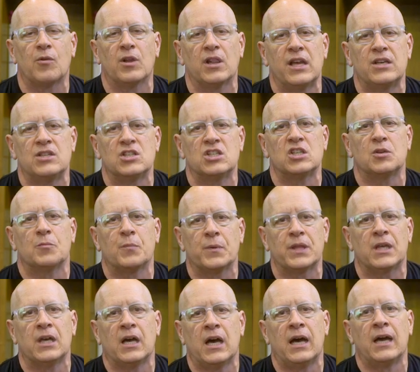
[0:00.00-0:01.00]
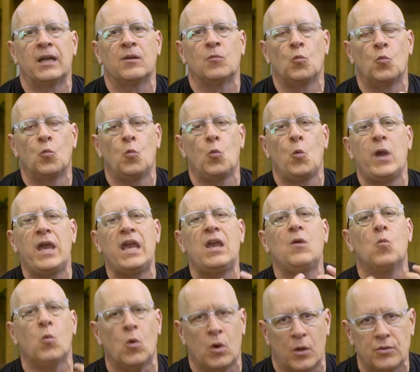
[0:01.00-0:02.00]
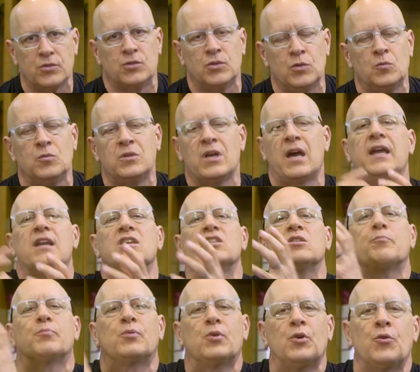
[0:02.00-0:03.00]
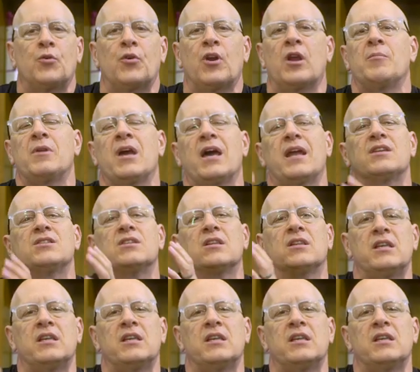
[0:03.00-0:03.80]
relationship with God, we want to, not as a program, not as a